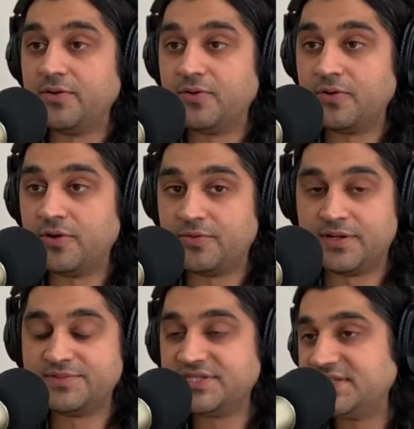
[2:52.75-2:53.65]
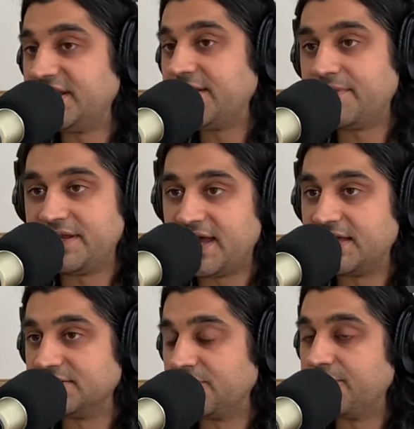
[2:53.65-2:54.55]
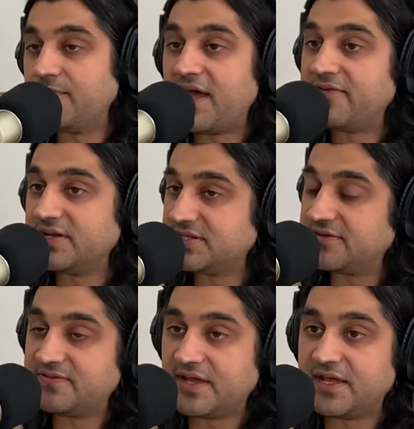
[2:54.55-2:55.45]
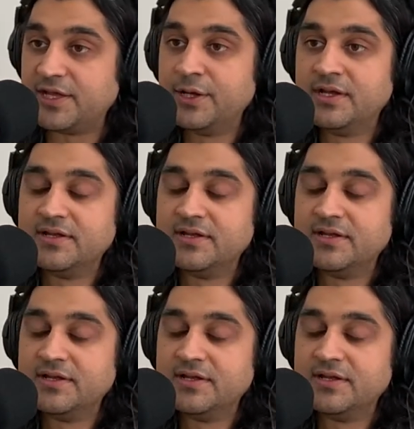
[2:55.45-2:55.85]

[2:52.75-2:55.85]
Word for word: or when I'm just sitting at my desk, or when I'm having a tough day,